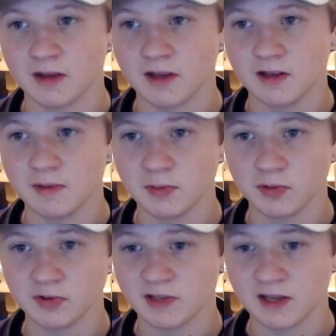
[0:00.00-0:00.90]

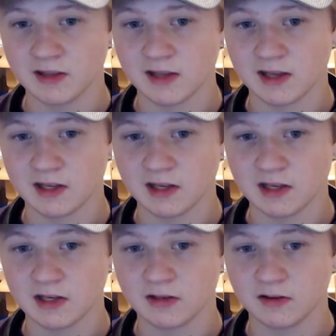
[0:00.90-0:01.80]
people saying that
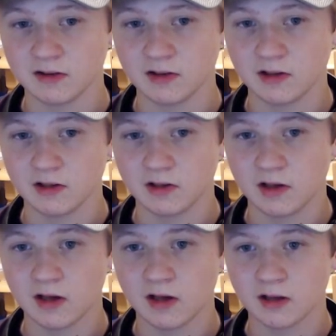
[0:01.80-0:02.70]
he,
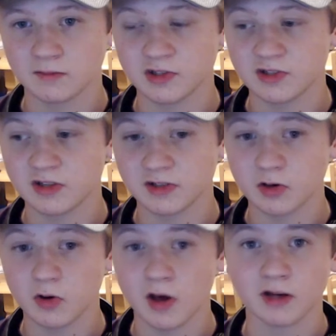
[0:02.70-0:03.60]
just doesn't
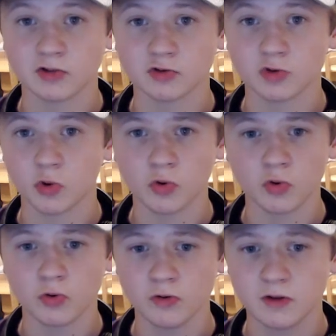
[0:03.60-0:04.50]
know how to
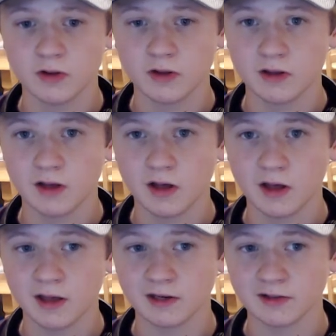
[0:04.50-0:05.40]
control,
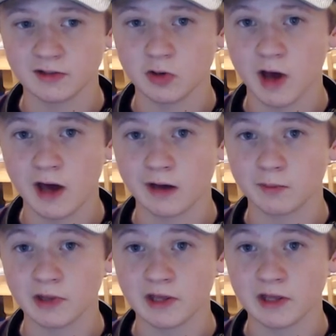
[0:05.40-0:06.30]
he doesn't know how to
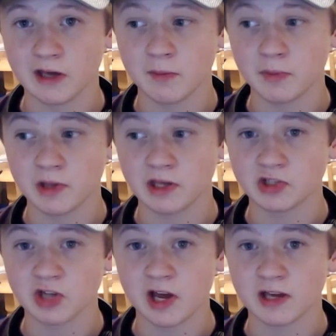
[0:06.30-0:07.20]
be a big,
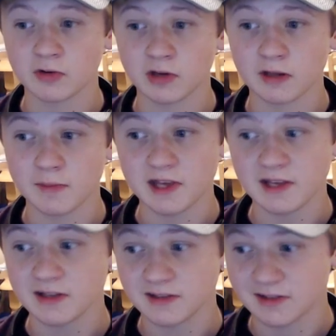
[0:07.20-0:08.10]
giant green
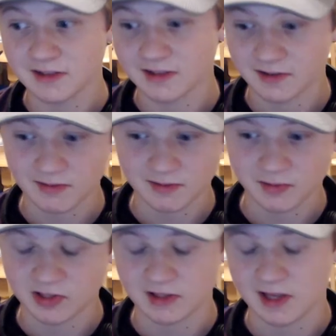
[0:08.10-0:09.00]
beast,
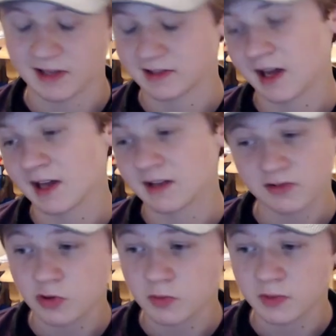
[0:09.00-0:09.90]
which that's kind of
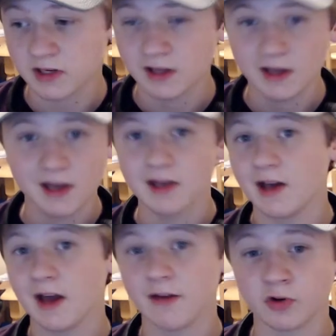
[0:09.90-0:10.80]
stupid.
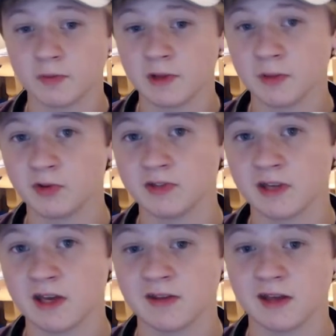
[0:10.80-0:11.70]
I've heard people
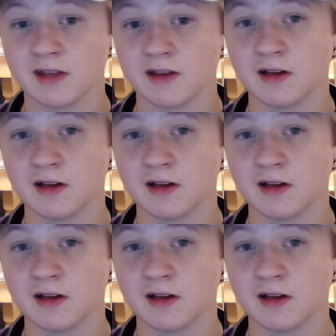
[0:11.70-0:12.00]
say that,